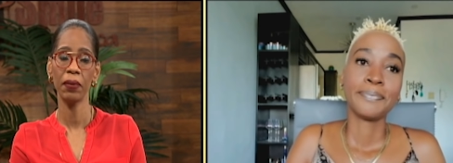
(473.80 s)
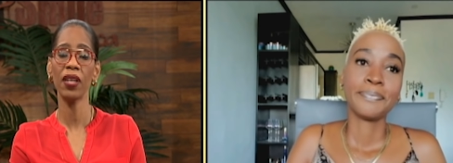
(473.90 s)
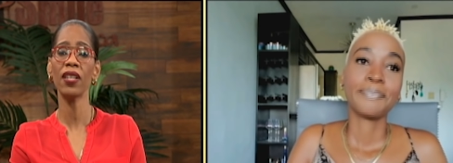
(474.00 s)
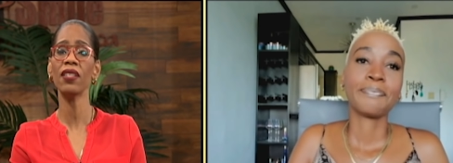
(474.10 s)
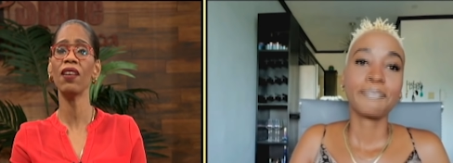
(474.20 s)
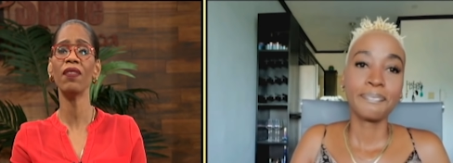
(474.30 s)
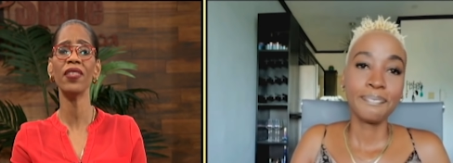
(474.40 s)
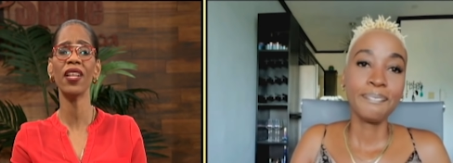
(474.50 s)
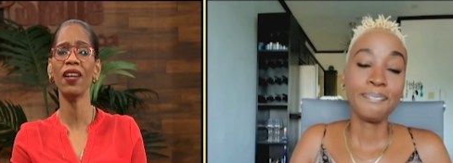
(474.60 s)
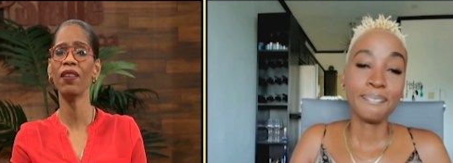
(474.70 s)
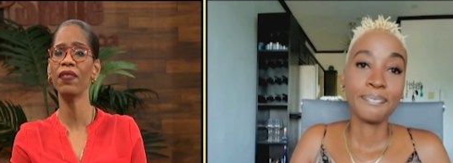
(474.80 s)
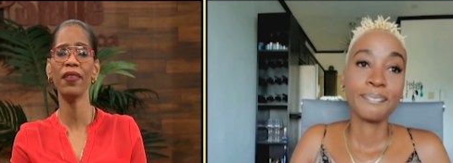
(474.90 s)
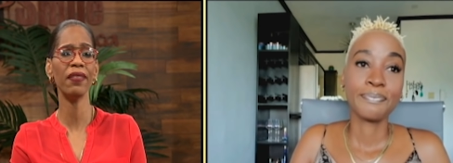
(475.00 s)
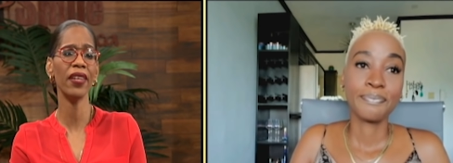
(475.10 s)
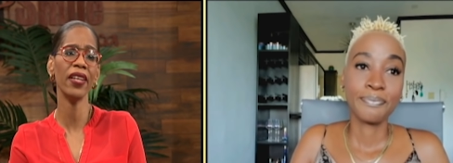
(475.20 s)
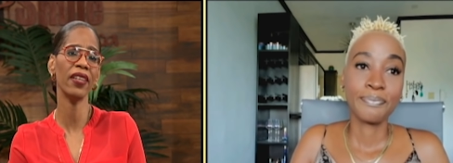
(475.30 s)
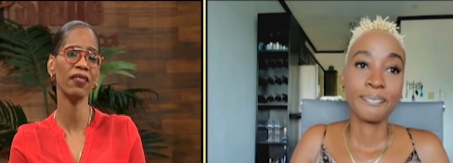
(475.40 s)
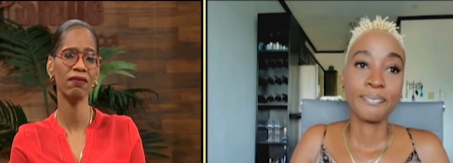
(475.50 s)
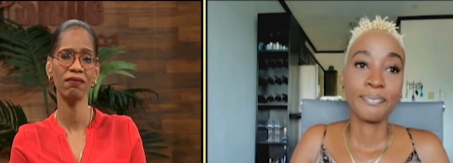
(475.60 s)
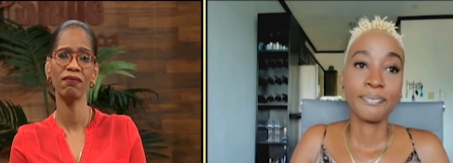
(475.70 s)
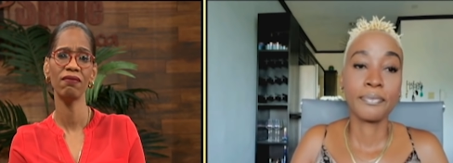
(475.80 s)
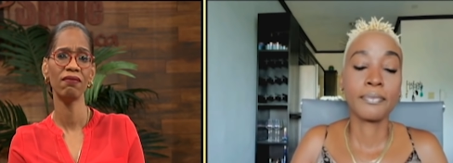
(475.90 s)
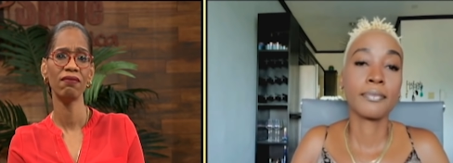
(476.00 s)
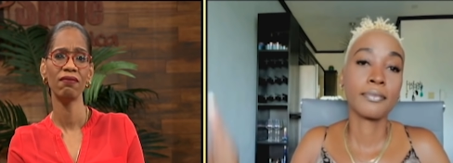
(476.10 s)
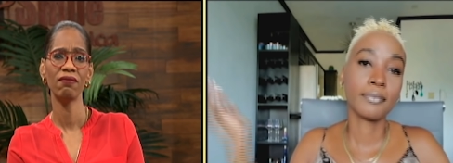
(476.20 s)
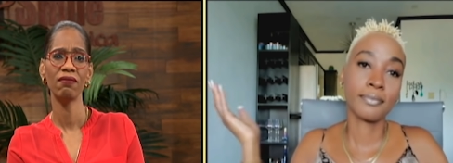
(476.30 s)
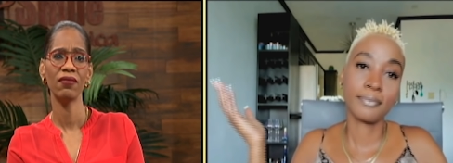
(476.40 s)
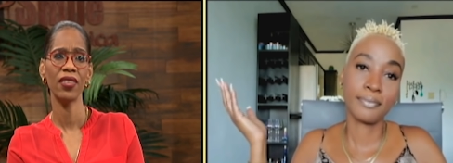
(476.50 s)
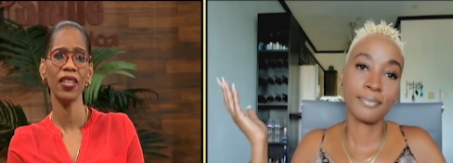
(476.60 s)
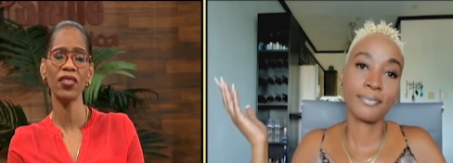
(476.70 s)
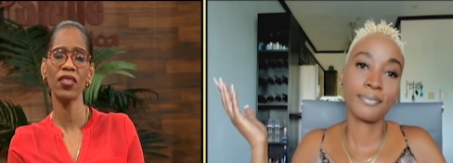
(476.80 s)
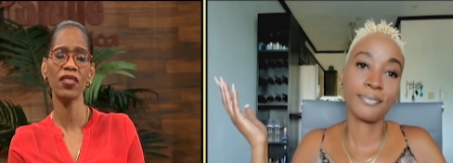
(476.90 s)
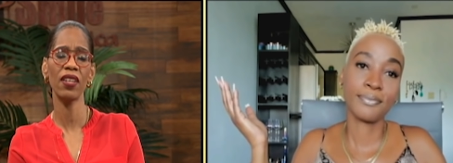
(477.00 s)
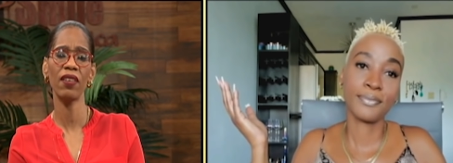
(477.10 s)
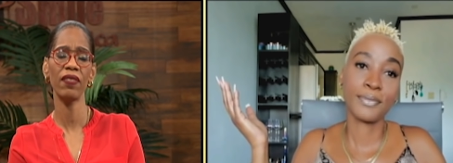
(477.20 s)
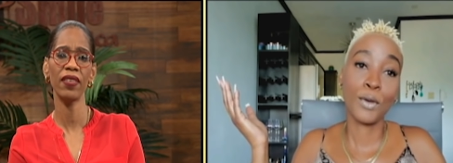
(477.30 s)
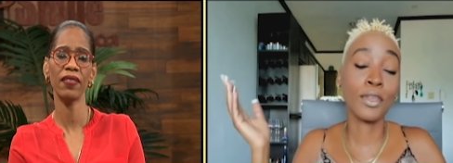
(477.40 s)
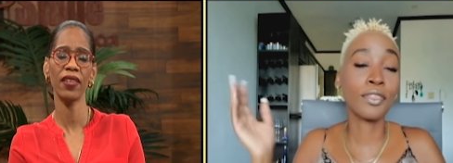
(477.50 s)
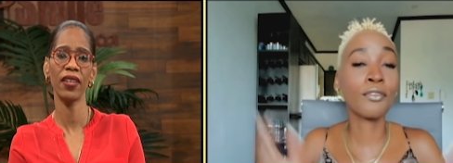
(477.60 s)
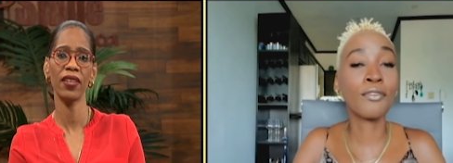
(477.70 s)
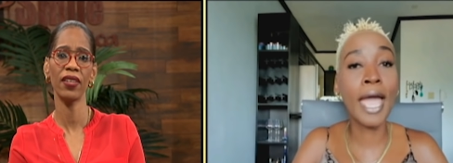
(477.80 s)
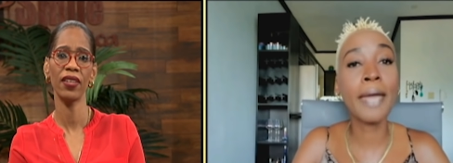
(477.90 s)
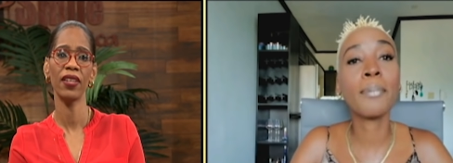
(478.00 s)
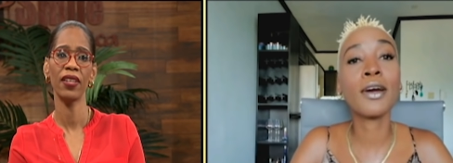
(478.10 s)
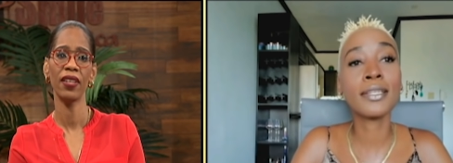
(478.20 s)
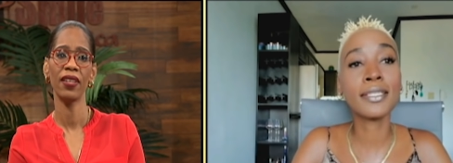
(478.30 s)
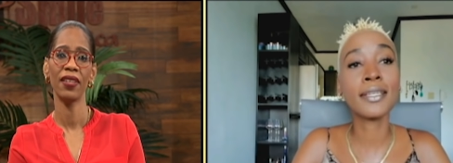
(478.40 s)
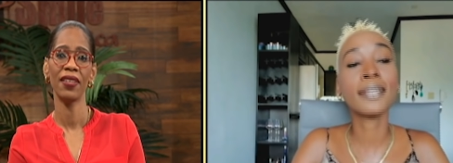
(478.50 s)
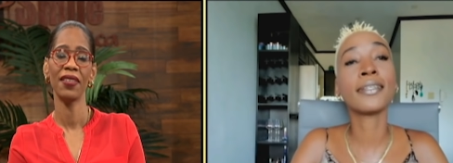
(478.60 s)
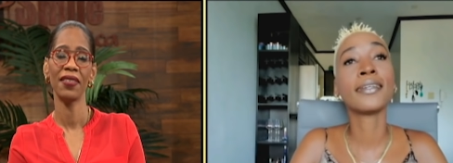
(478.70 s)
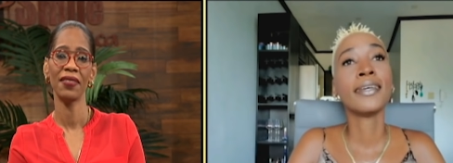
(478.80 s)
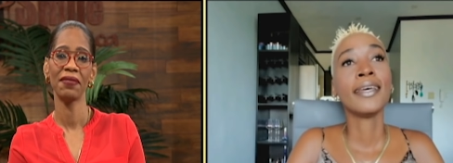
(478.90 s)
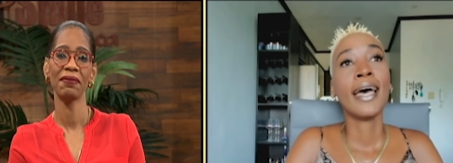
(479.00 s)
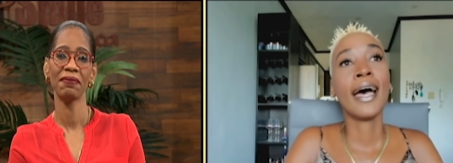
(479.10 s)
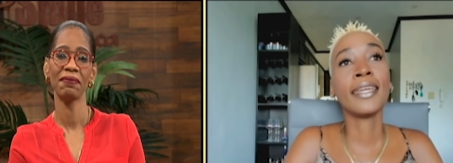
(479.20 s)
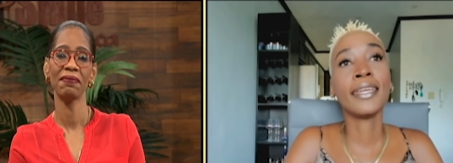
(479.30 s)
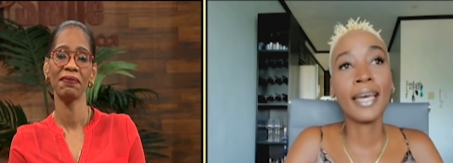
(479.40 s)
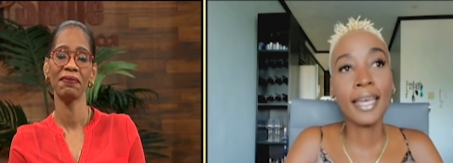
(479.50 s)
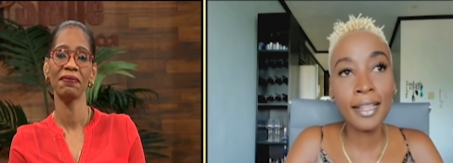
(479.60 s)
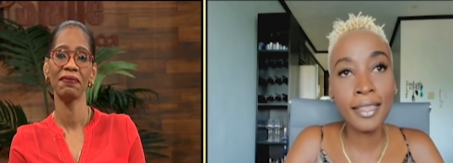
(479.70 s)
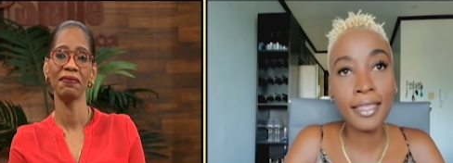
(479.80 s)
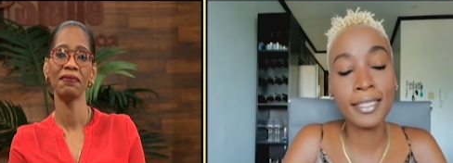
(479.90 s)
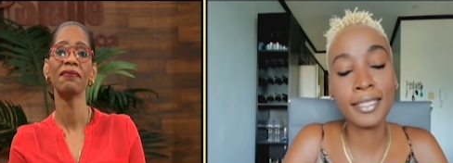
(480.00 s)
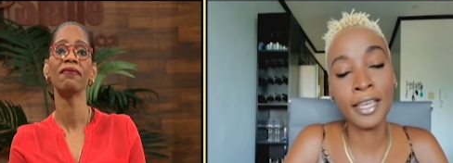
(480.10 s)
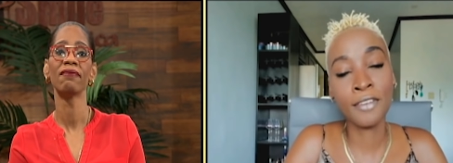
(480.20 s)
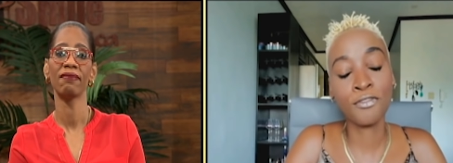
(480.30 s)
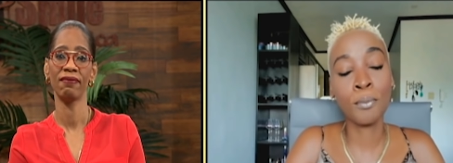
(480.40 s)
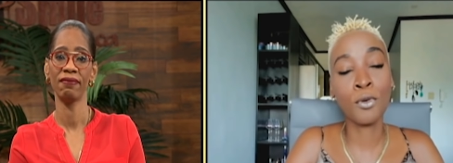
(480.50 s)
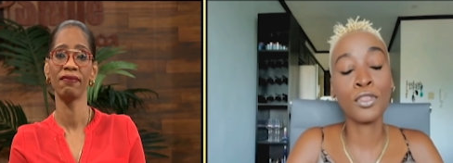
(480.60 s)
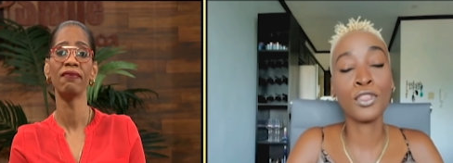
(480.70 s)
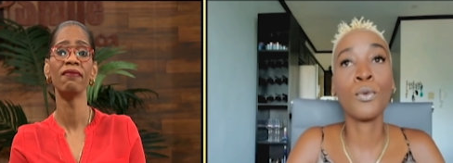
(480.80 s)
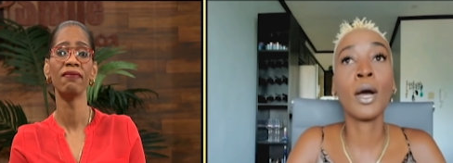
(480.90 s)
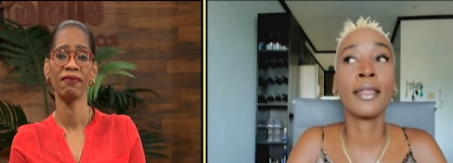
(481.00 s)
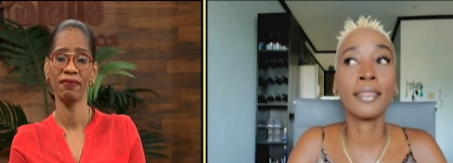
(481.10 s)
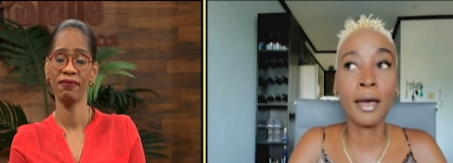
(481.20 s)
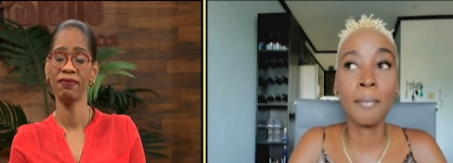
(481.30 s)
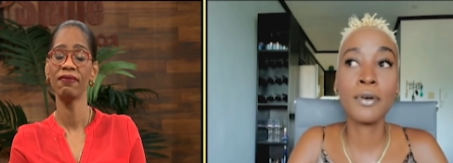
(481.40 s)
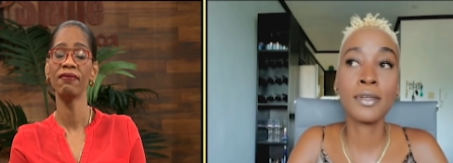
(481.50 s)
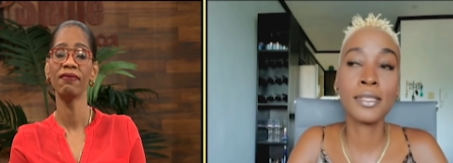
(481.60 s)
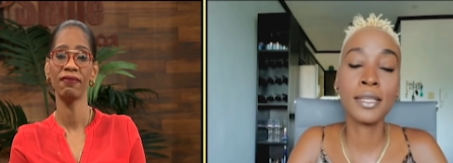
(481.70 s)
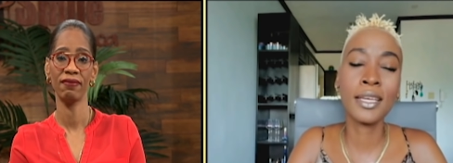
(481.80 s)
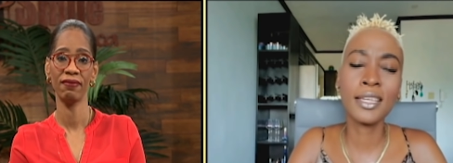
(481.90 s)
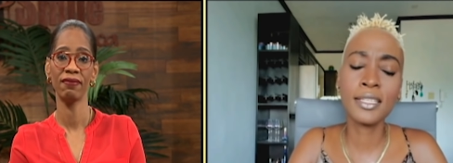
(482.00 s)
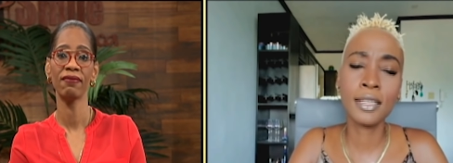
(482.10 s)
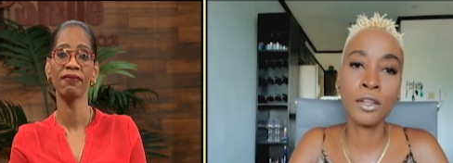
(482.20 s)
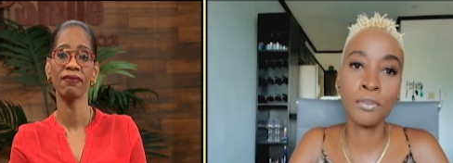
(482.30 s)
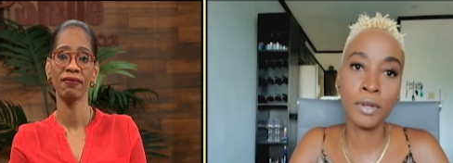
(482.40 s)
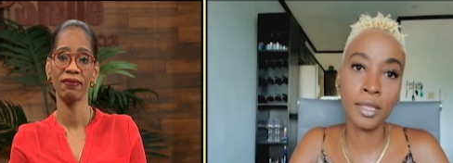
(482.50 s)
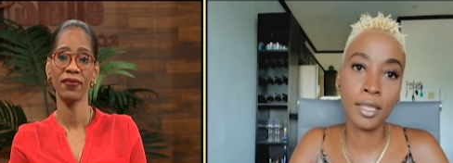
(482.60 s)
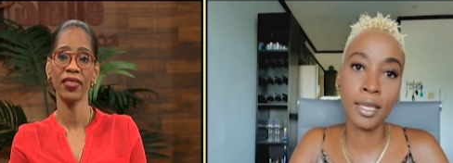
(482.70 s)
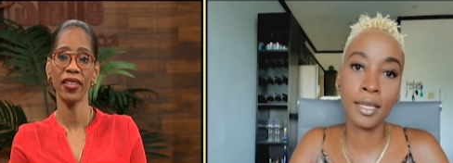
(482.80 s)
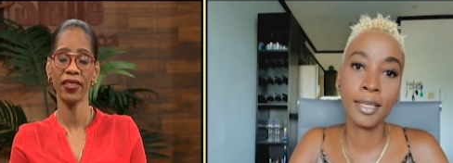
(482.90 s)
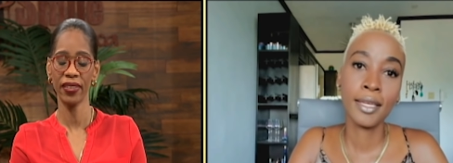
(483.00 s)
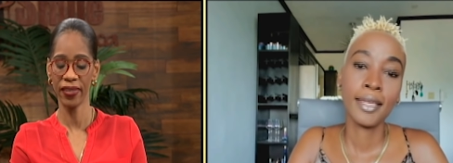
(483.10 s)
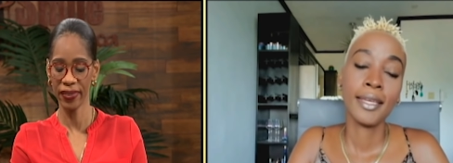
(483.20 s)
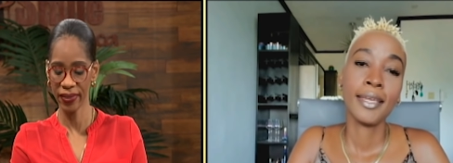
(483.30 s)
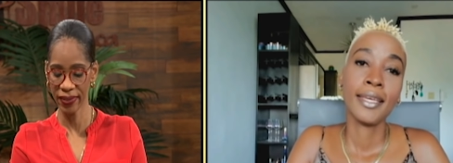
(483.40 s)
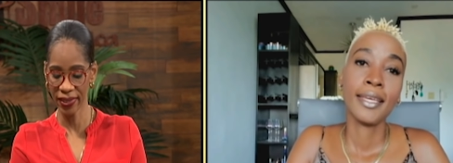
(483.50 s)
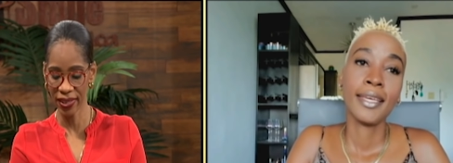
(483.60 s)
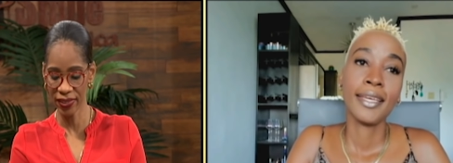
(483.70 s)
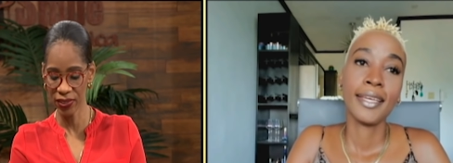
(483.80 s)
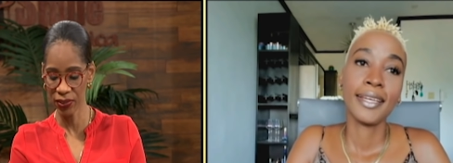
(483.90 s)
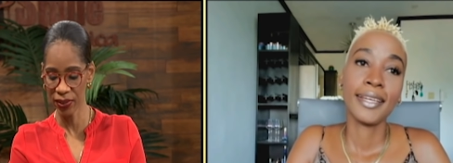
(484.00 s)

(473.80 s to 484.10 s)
Speaker 1: because love is a lovely thing. It's just a lovely it's thing. The right person and in a healthy
Speaker 2: state for both you and that person, it is a lovely
Speaker 1: thing. Yes, girl, I got you. I